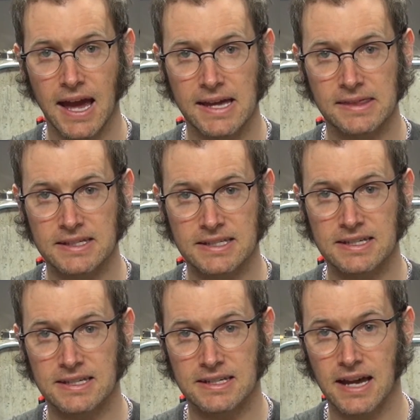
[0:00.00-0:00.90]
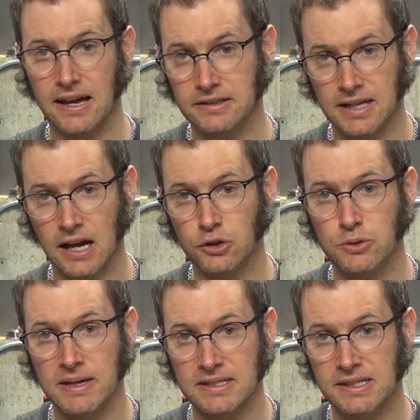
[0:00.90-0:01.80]
And this can tell
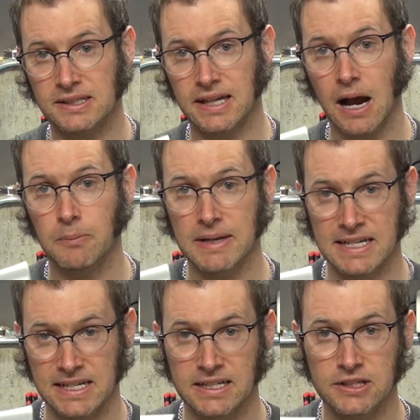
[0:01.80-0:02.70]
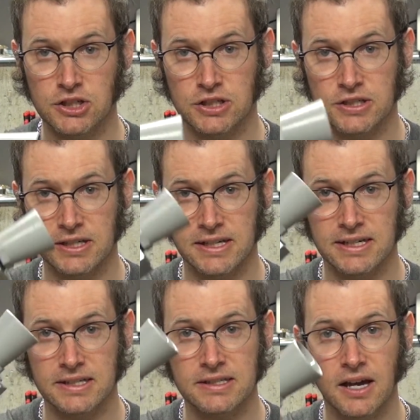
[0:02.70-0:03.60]
you basically how many inches it
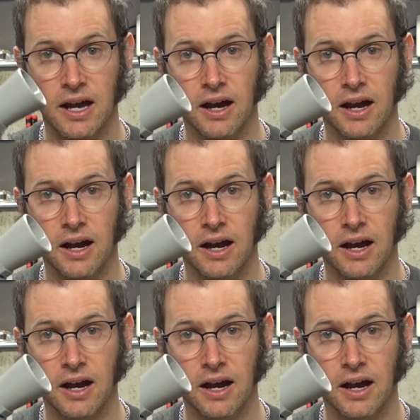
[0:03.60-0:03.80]
is